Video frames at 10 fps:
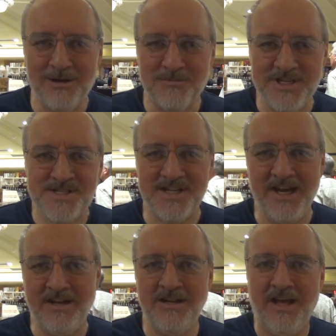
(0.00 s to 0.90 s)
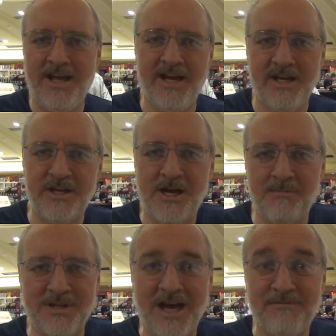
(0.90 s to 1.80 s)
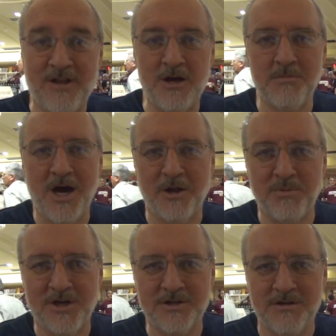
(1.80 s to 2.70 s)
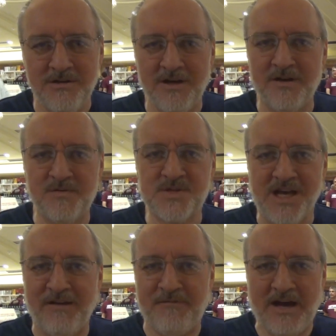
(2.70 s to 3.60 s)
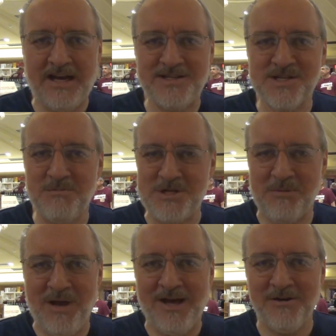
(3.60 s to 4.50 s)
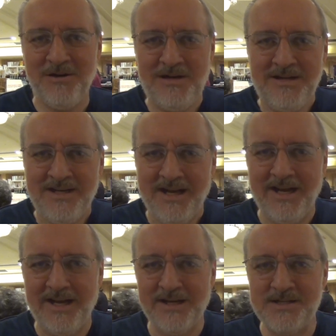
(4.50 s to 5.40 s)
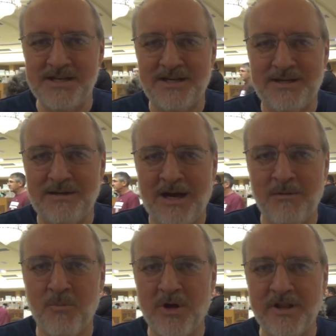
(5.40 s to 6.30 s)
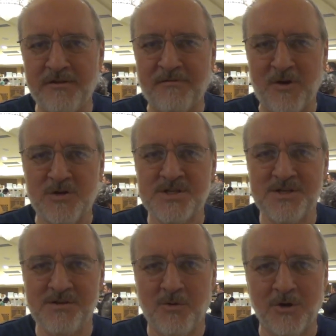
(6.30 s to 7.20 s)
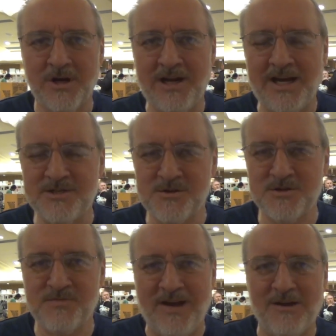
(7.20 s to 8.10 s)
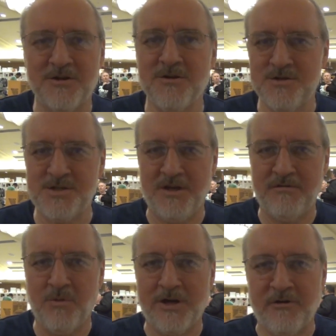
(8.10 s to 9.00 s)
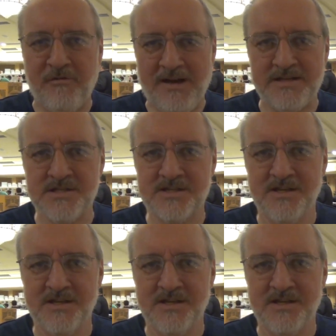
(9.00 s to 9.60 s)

I'm Lee Staten, and I'm a lifelong model builder of sci-fi subject matter. And uh, I'm one of the first organizers, founders of WonderFest.